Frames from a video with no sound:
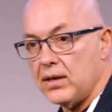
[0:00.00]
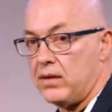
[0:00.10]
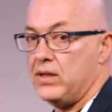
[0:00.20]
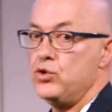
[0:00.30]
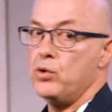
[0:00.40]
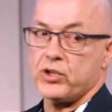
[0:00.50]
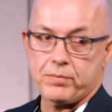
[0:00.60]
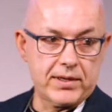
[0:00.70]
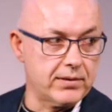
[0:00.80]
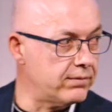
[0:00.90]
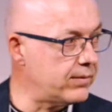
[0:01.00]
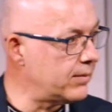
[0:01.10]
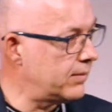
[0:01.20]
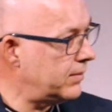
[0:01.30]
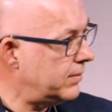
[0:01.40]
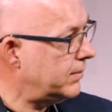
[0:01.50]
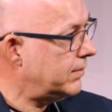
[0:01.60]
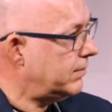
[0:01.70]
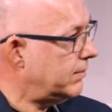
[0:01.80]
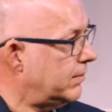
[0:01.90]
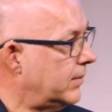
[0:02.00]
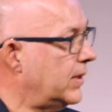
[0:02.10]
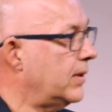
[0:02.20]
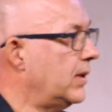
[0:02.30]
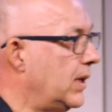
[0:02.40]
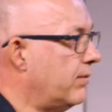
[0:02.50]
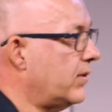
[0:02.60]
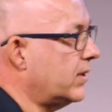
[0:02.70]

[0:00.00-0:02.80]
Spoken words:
and the new perspective. If